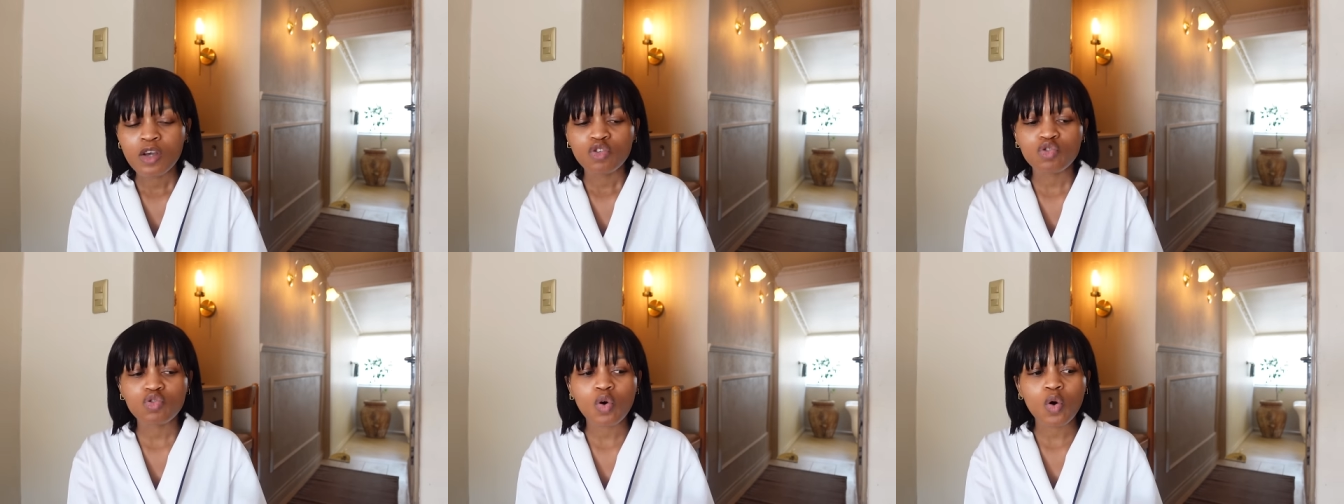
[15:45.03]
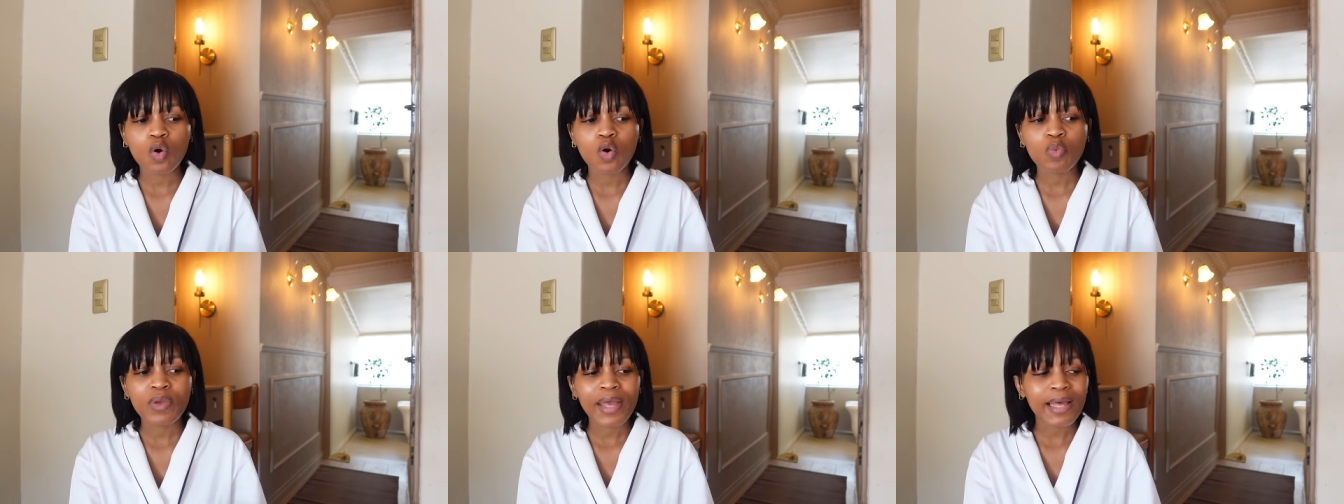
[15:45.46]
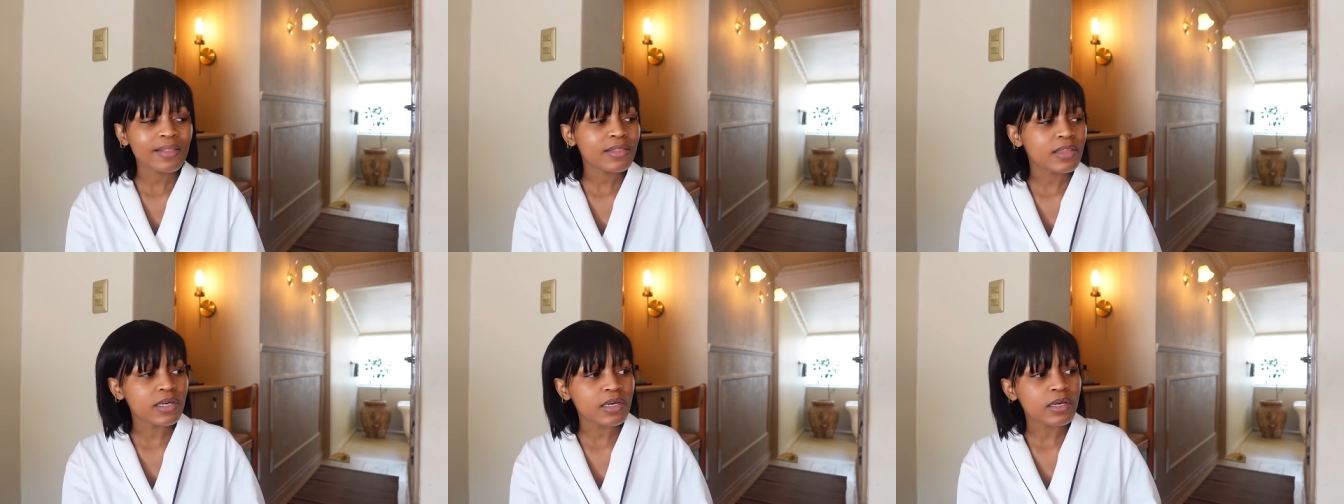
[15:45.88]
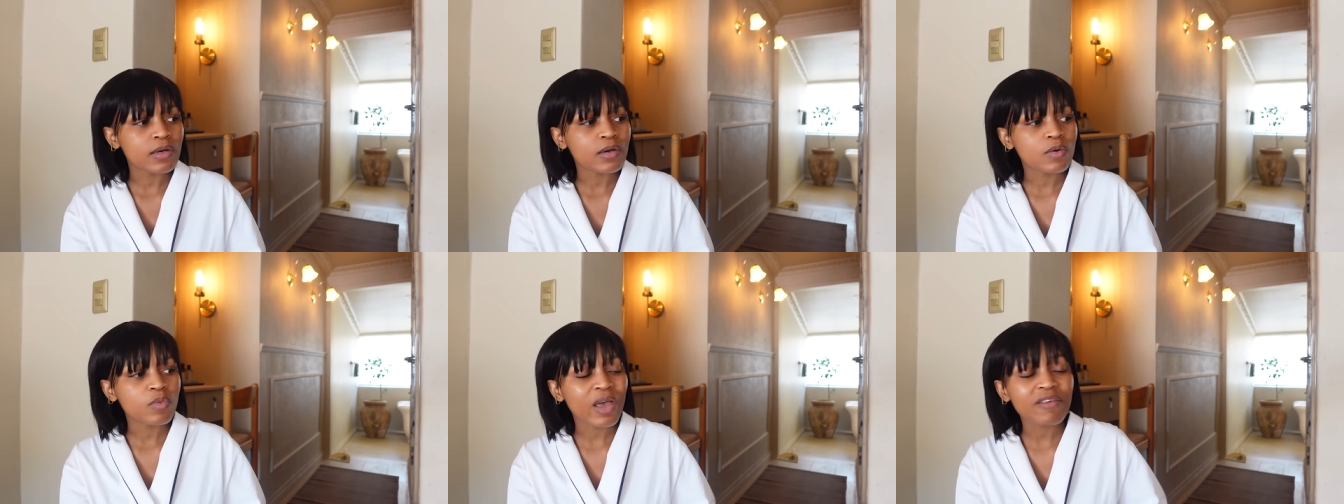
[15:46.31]
so we had
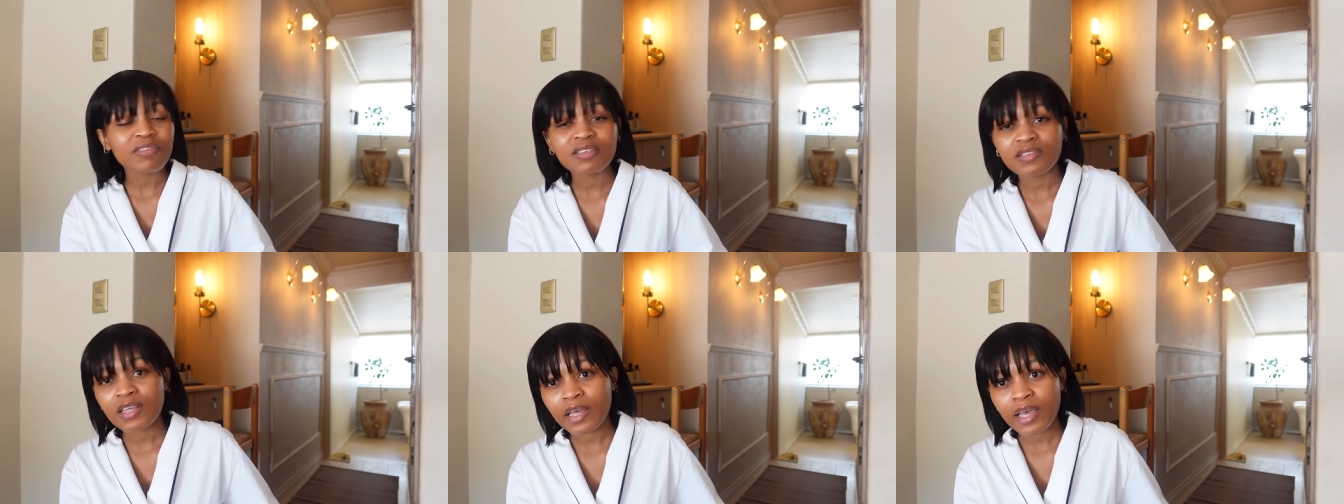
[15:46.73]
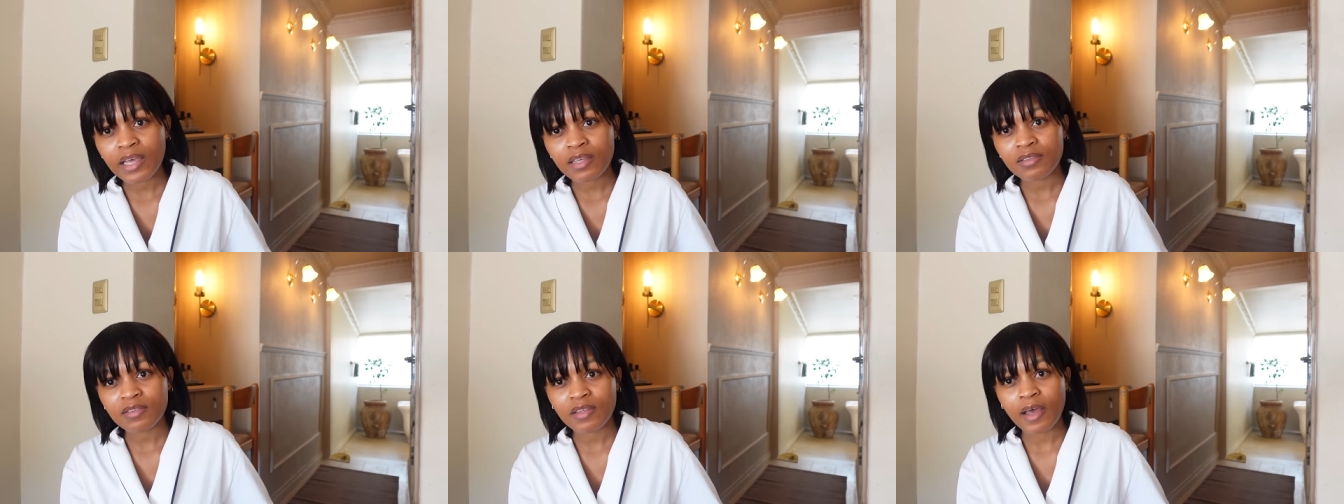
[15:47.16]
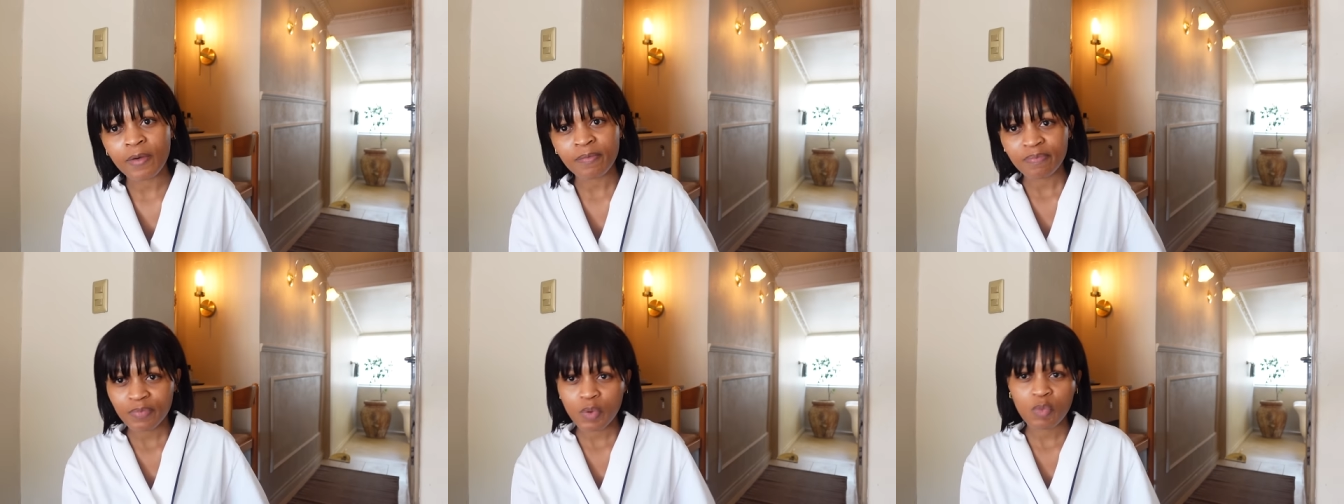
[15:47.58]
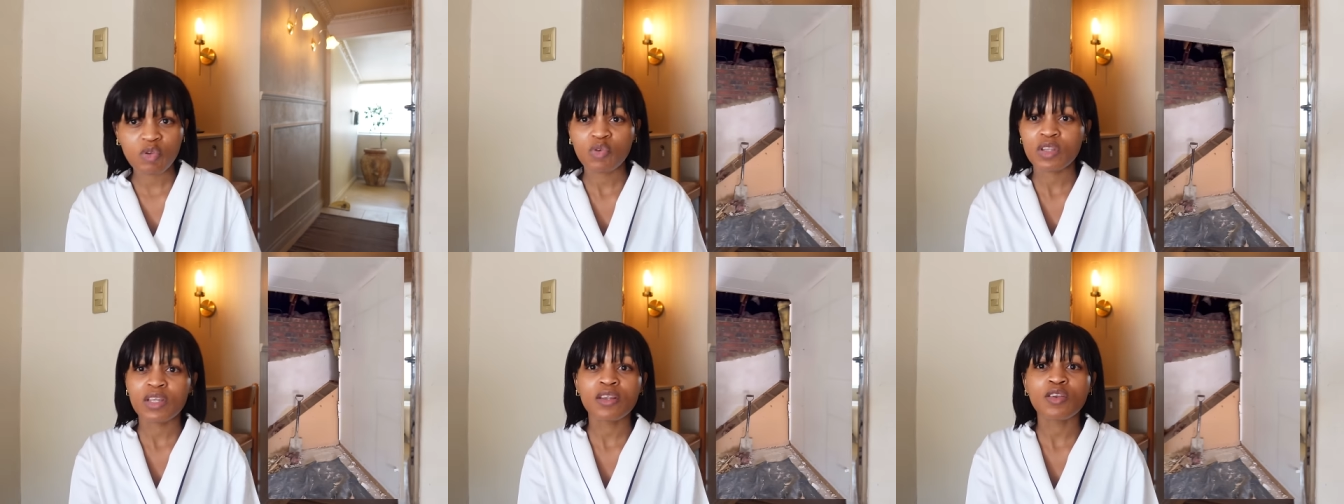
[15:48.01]
the we have a staircase here
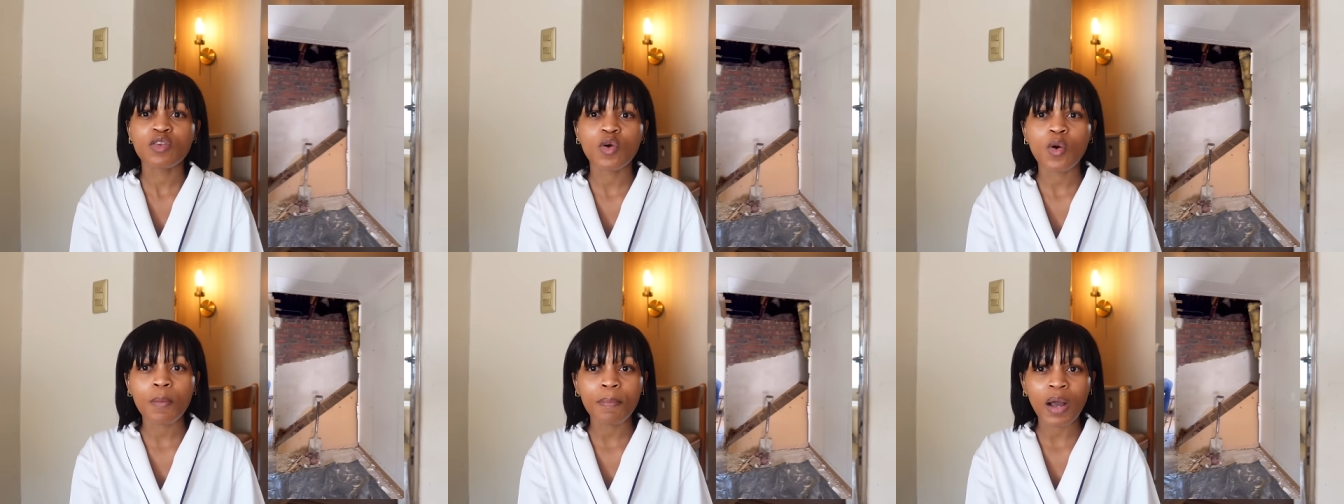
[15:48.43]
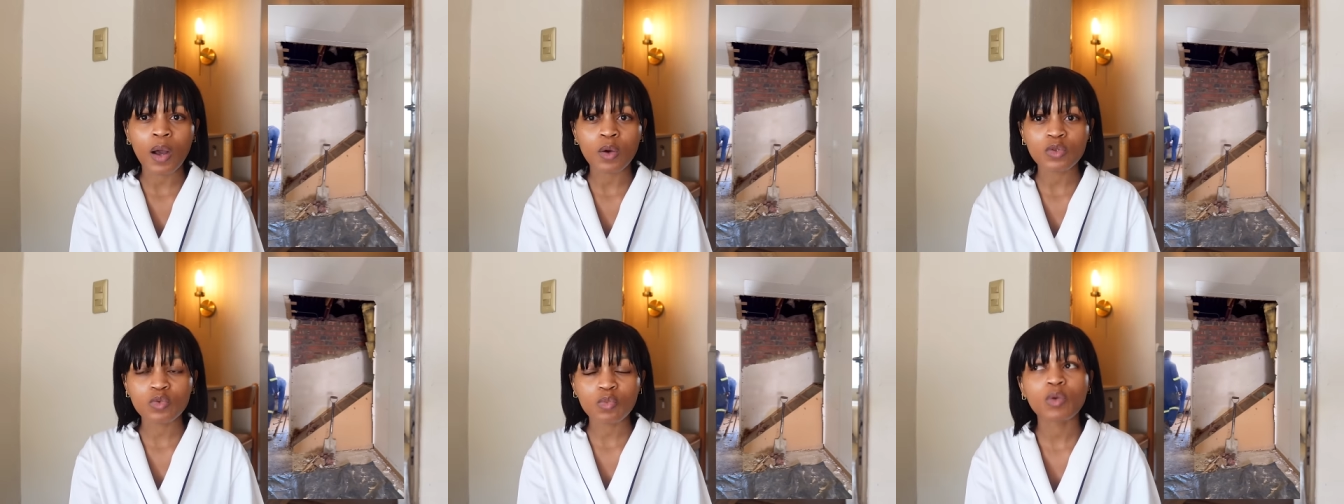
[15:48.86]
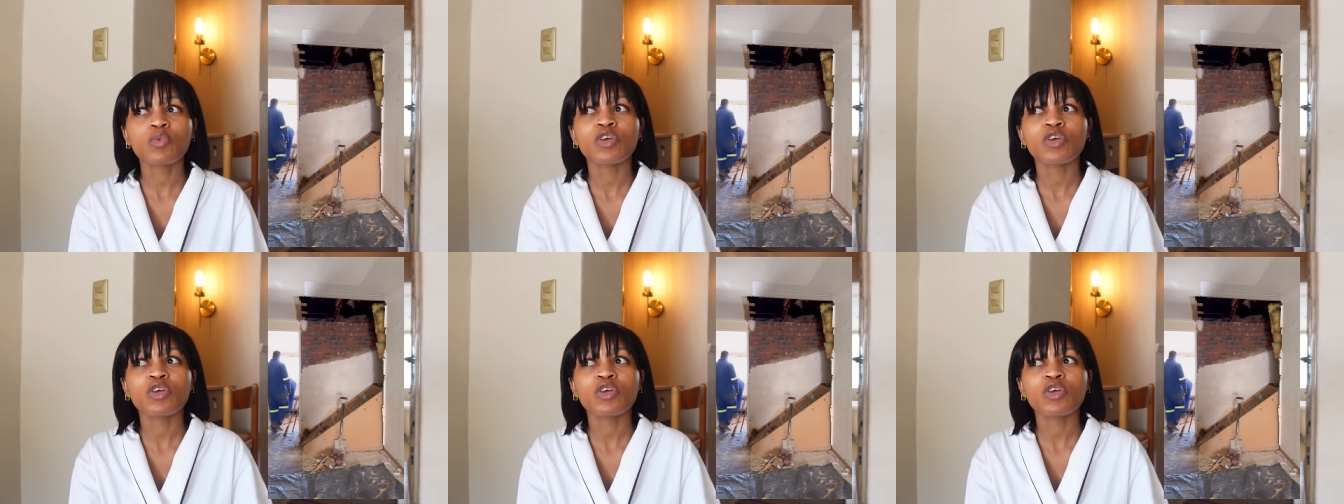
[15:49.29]
which we didn't know about where well,